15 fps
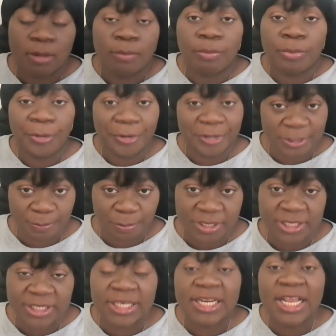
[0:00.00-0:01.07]

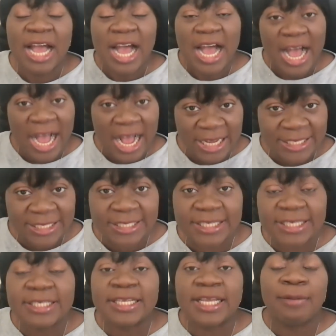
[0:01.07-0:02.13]
prospecting,
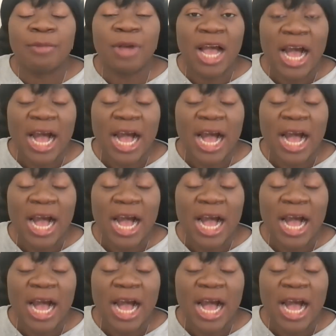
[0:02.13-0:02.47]
asking them,